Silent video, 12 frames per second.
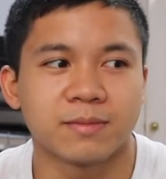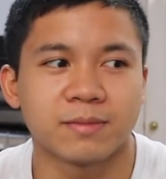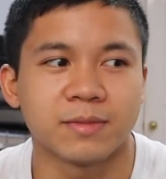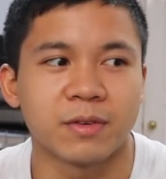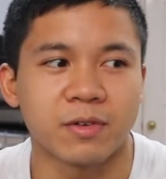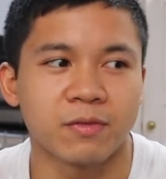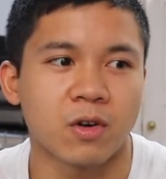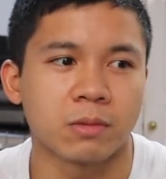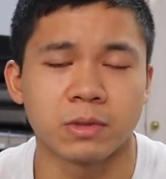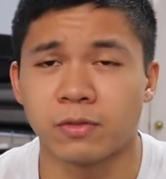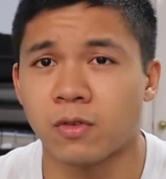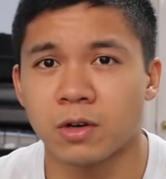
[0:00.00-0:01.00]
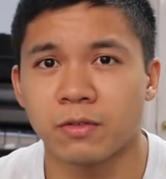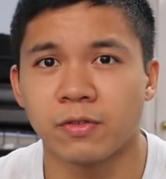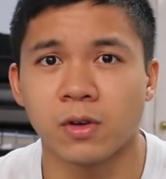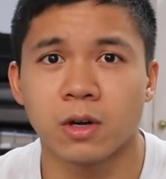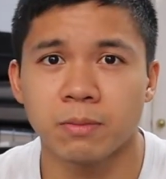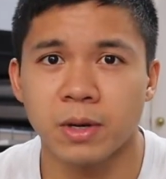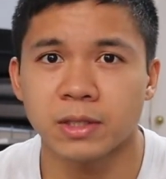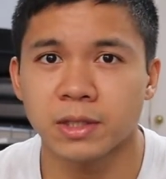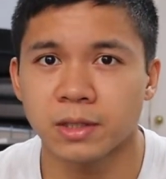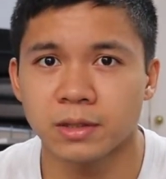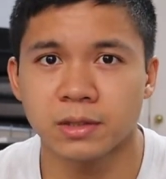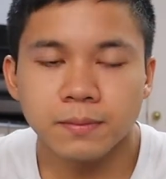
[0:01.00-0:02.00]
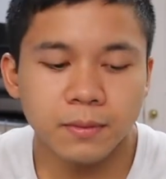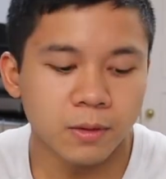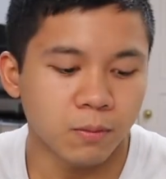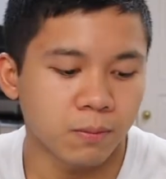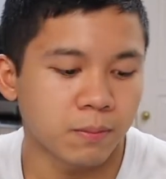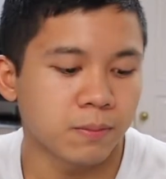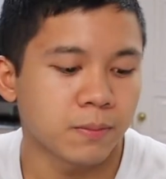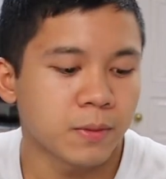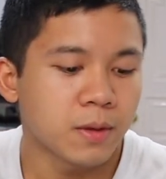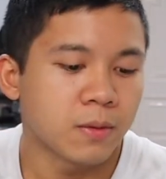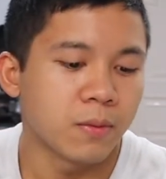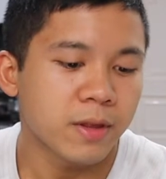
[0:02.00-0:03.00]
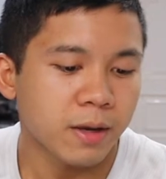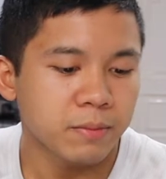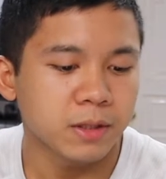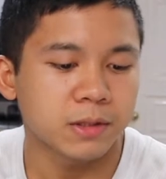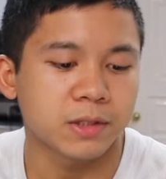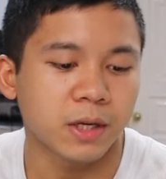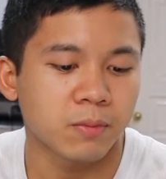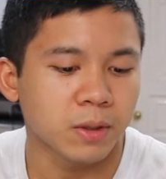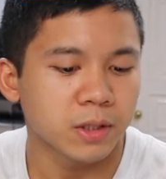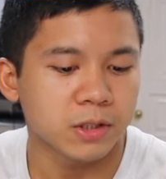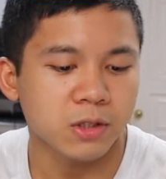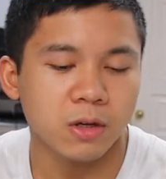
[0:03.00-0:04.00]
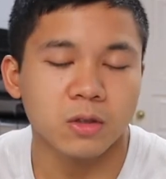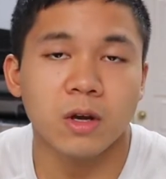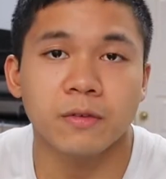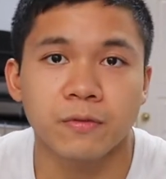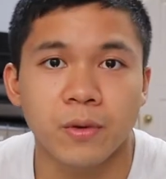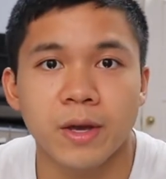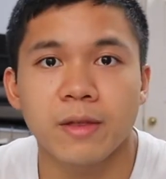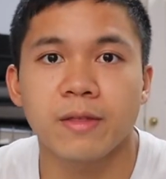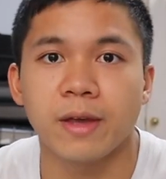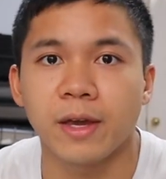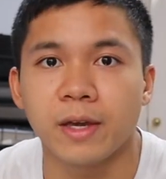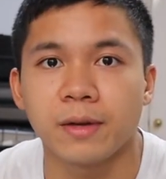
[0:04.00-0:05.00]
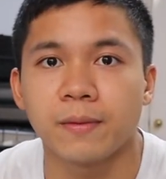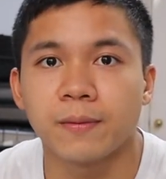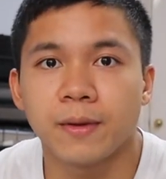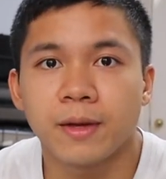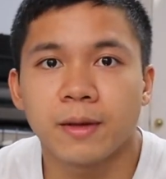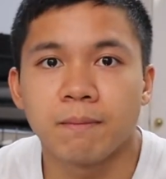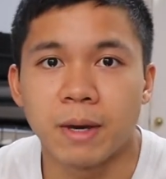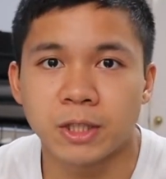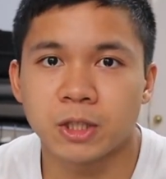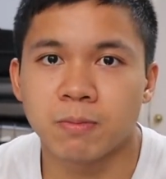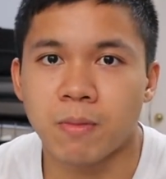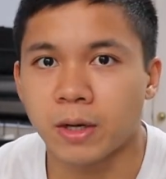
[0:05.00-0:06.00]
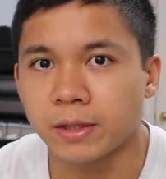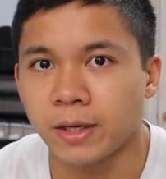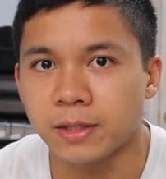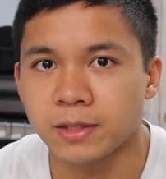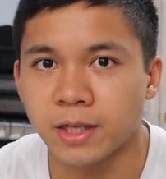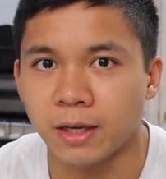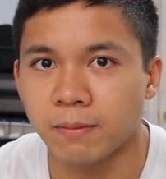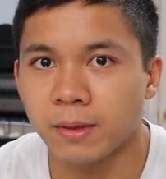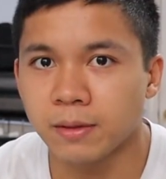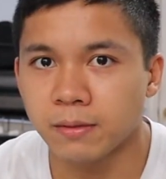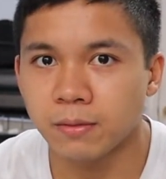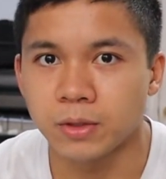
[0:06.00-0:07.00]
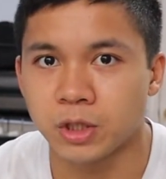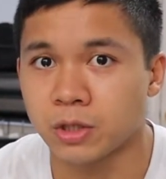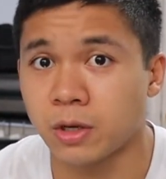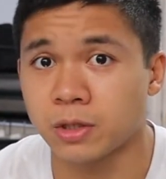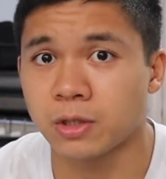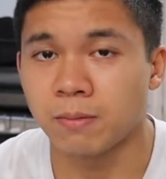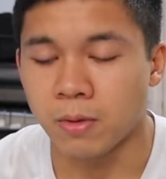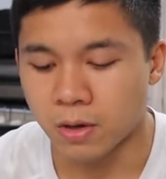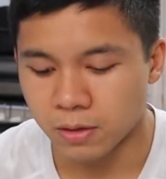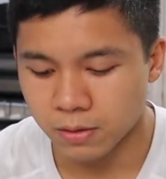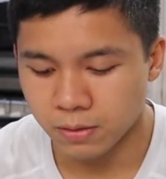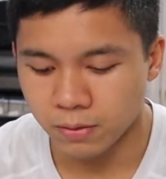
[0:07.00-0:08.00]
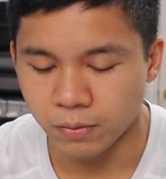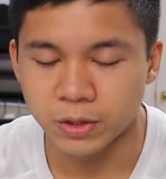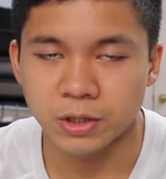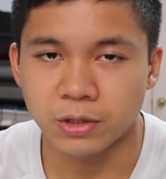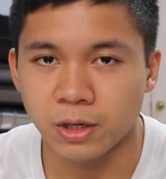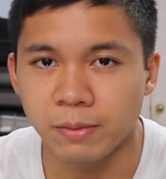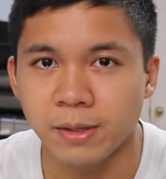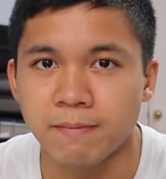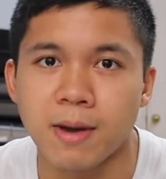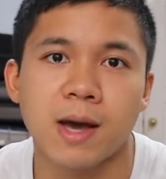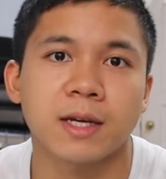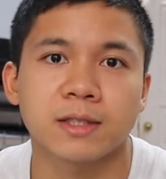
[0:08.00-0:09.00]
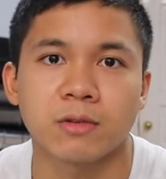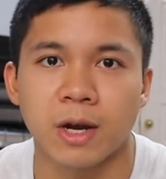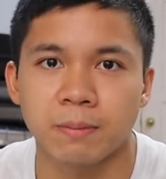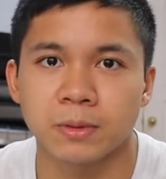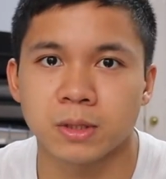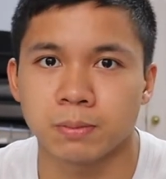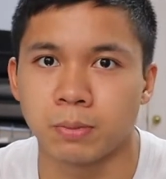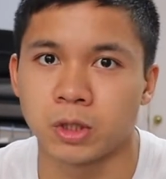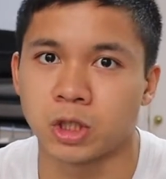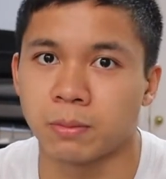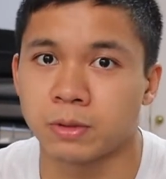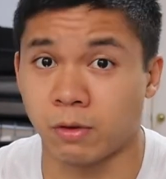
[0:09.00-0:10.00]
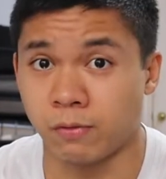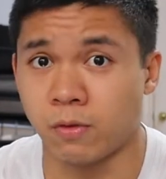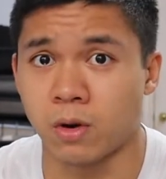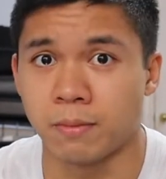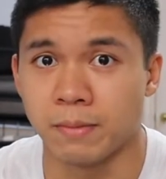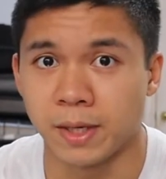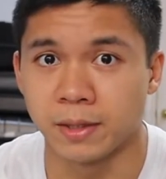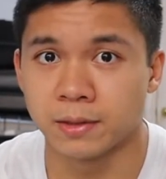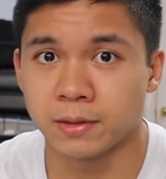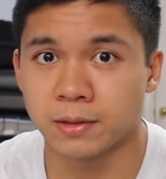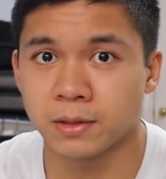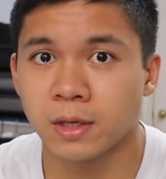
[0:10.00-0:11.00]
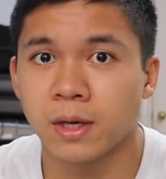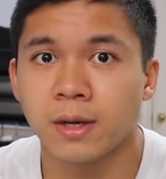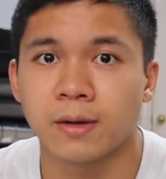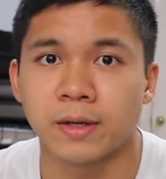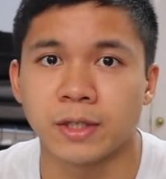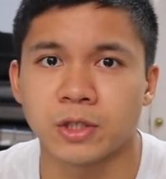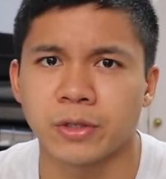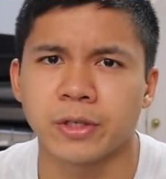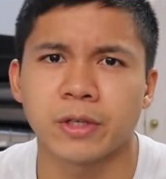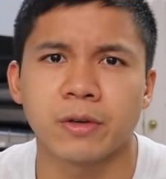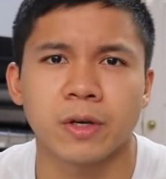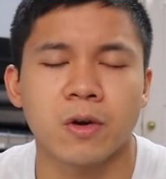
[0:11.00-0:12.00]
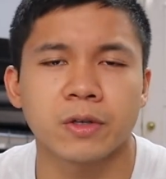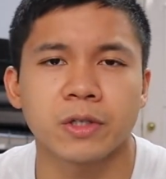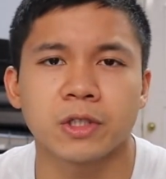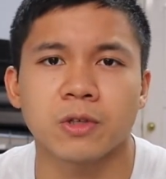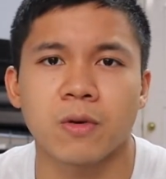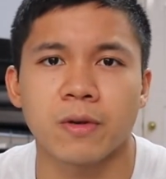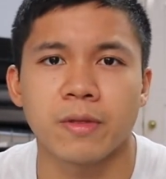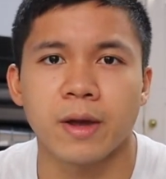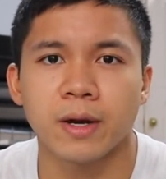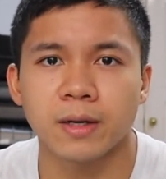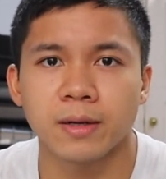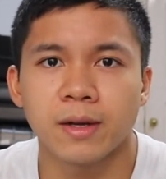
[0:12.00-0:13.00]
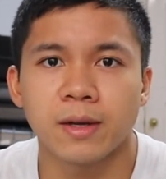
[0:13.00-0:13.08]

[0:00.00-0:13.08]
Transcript: different forms of floor presses. With that being said, we're gonna start off with a benchmarking segment, which starts tomorrow, which is gonna be max reps push-ups for 4 minutes, right? So you're gonna record your score there,